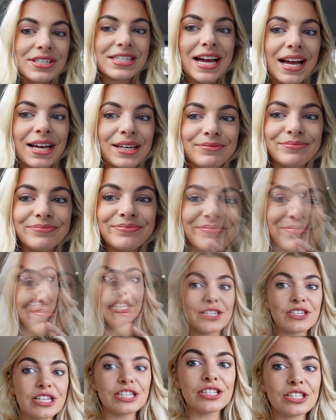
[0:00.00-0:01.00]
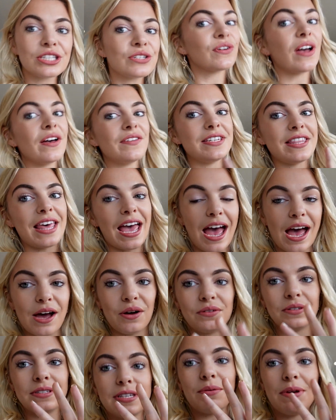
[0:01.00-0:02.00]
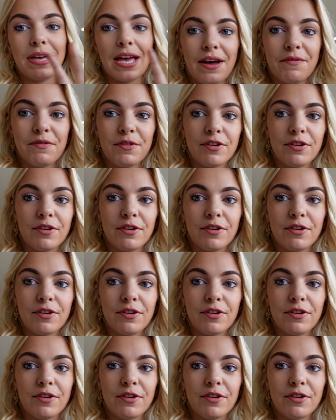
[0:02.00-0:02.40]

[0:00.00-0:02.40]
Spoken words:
time. Literally just arrived at the house that we have the